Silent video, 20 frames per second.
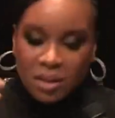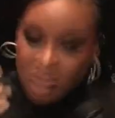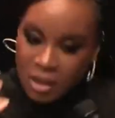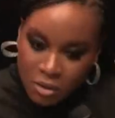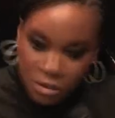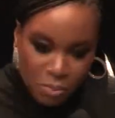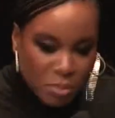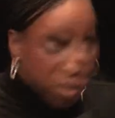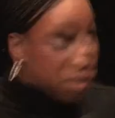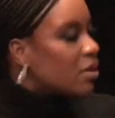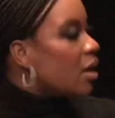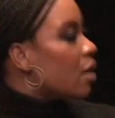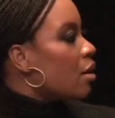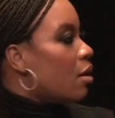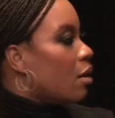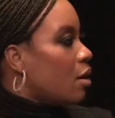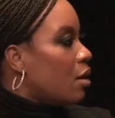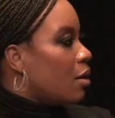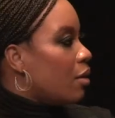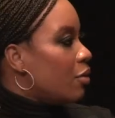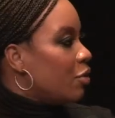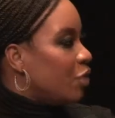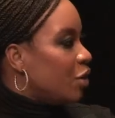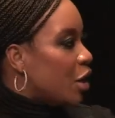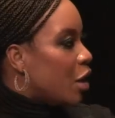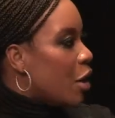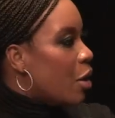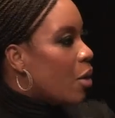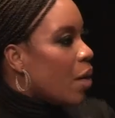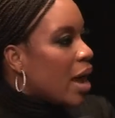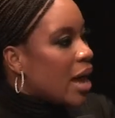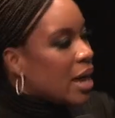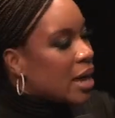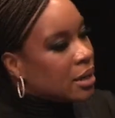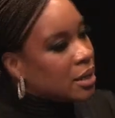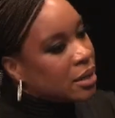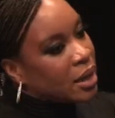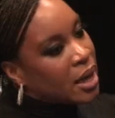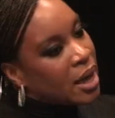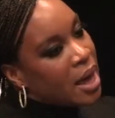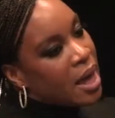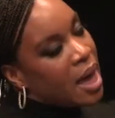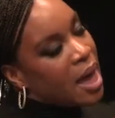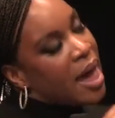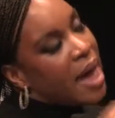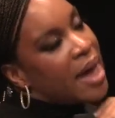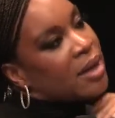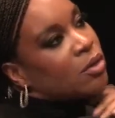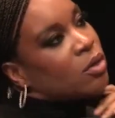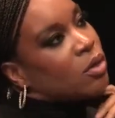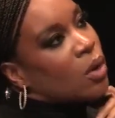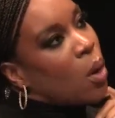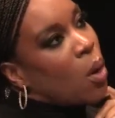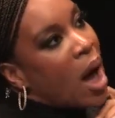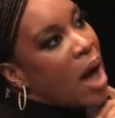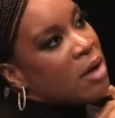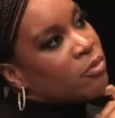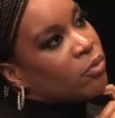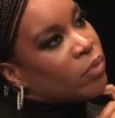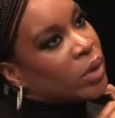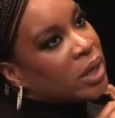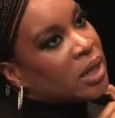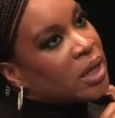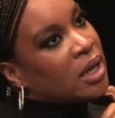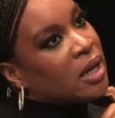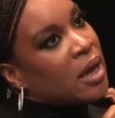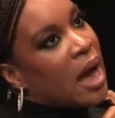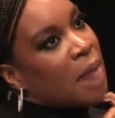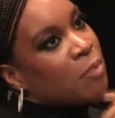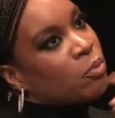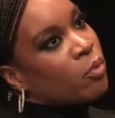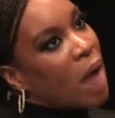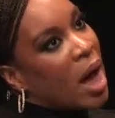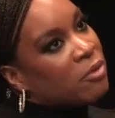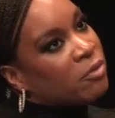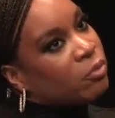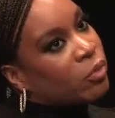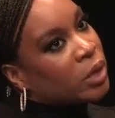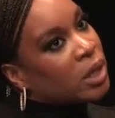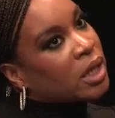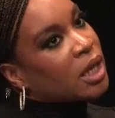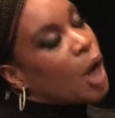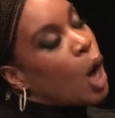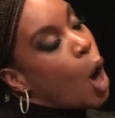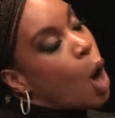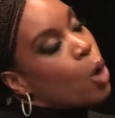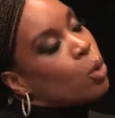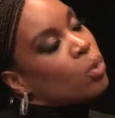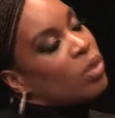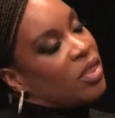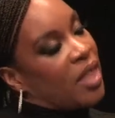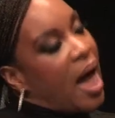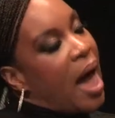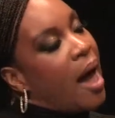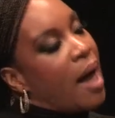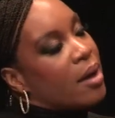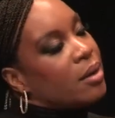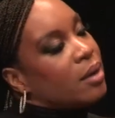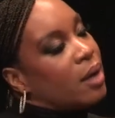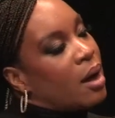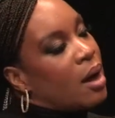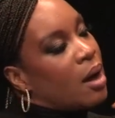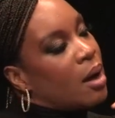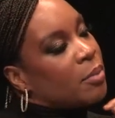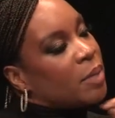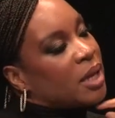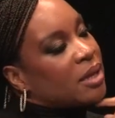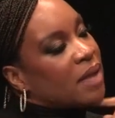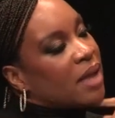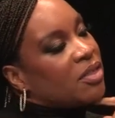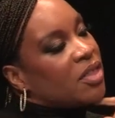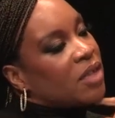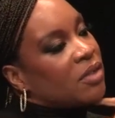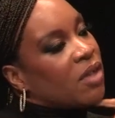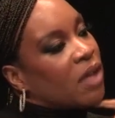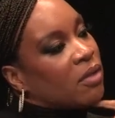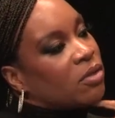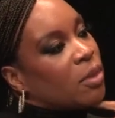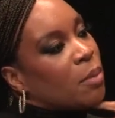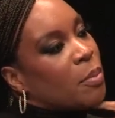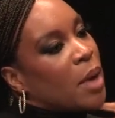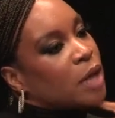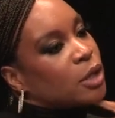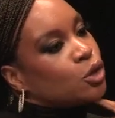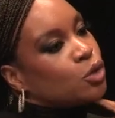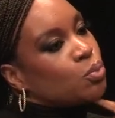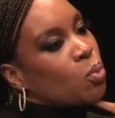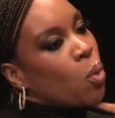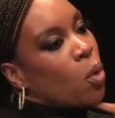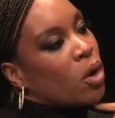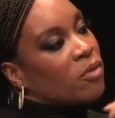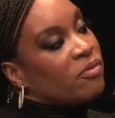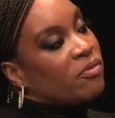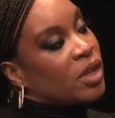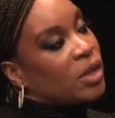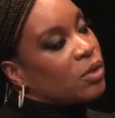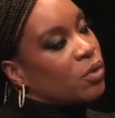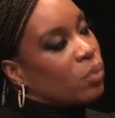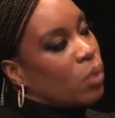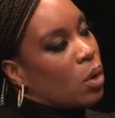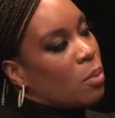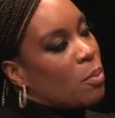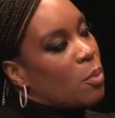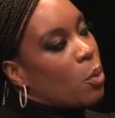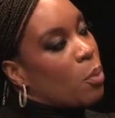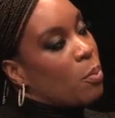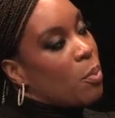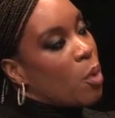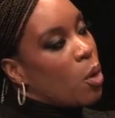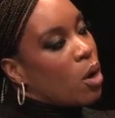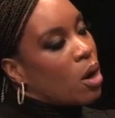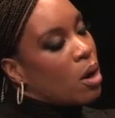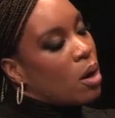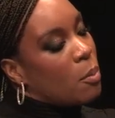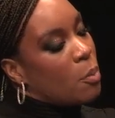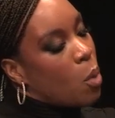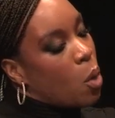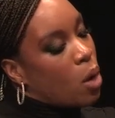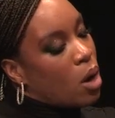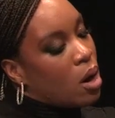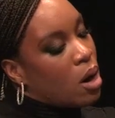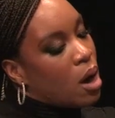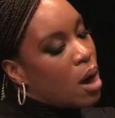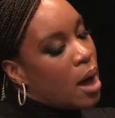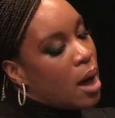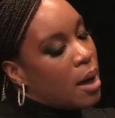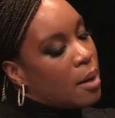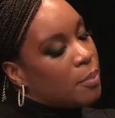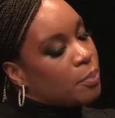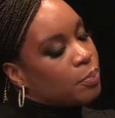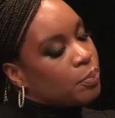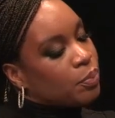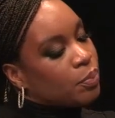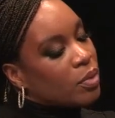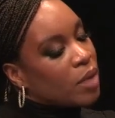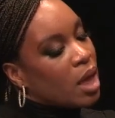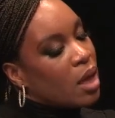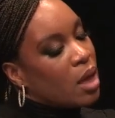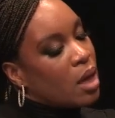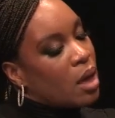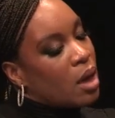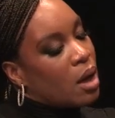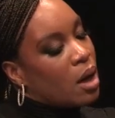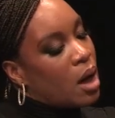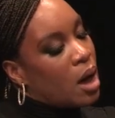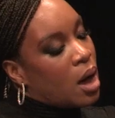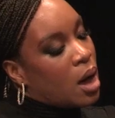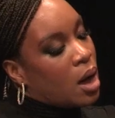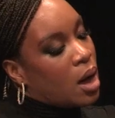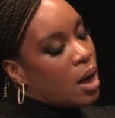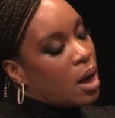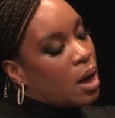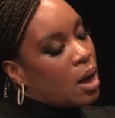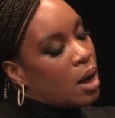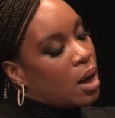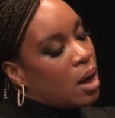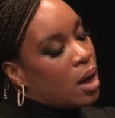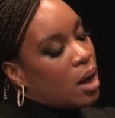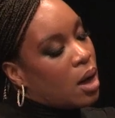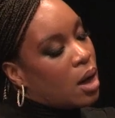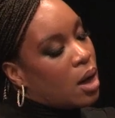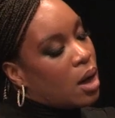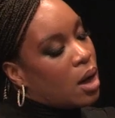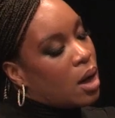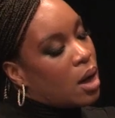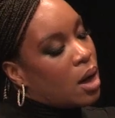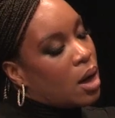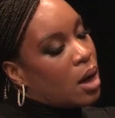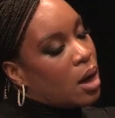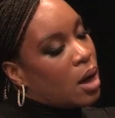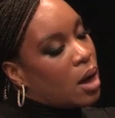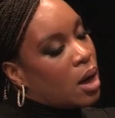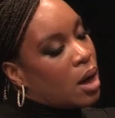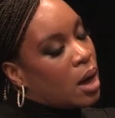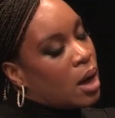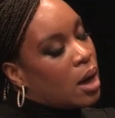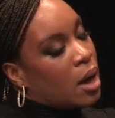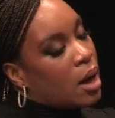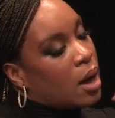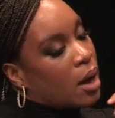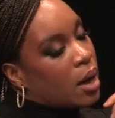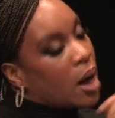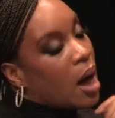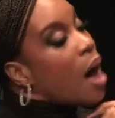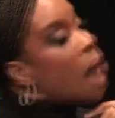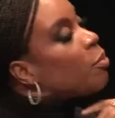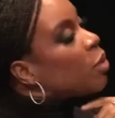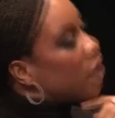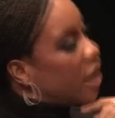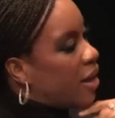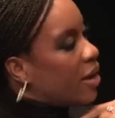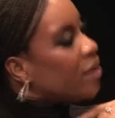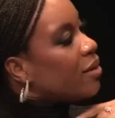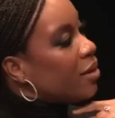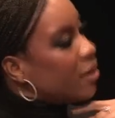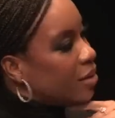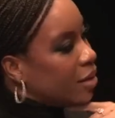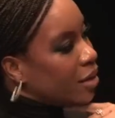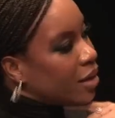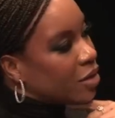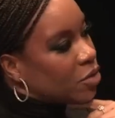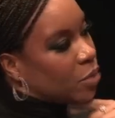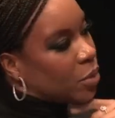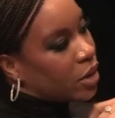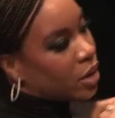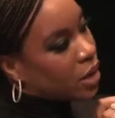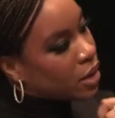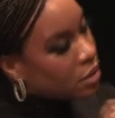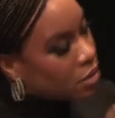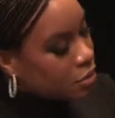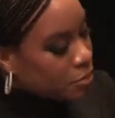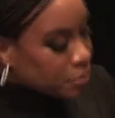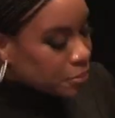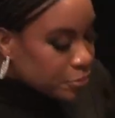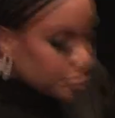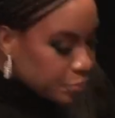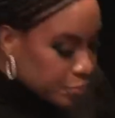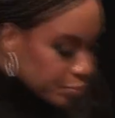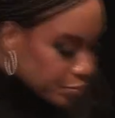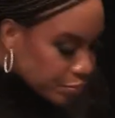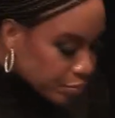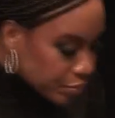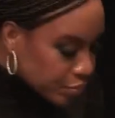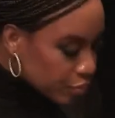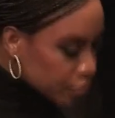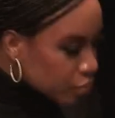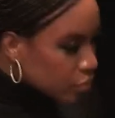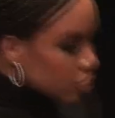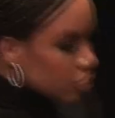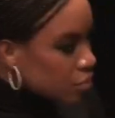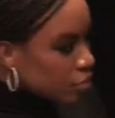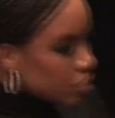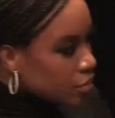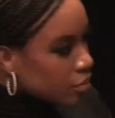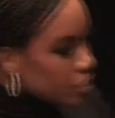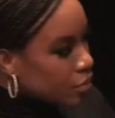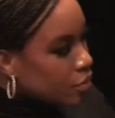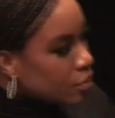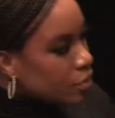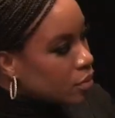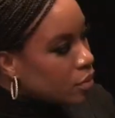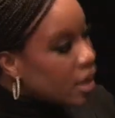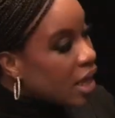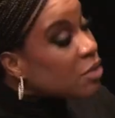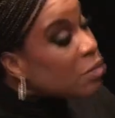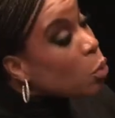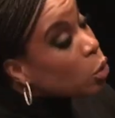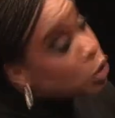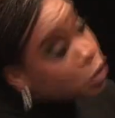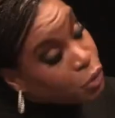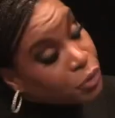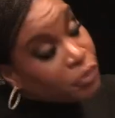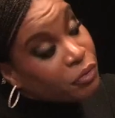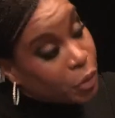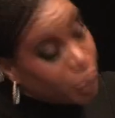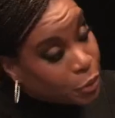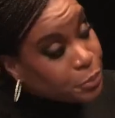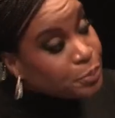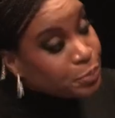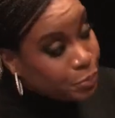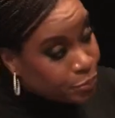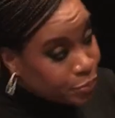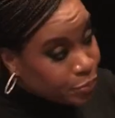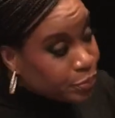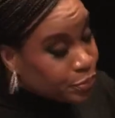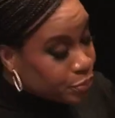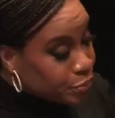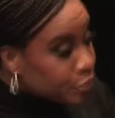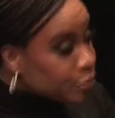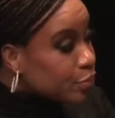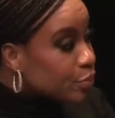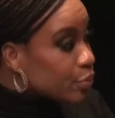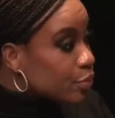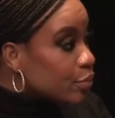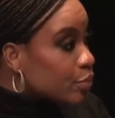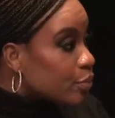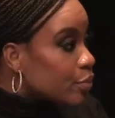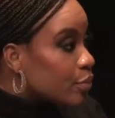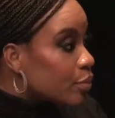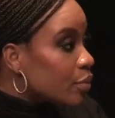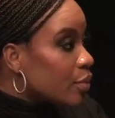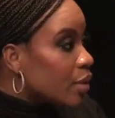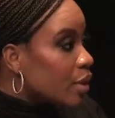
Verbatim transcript: dismissing her, you know, and and so I really I'm I have really honed that um, because I think that's a much more visceral, more more um, uh, uh, complicated experience. Yeah. It's also more truthful it's more truthful. You know, because that that is where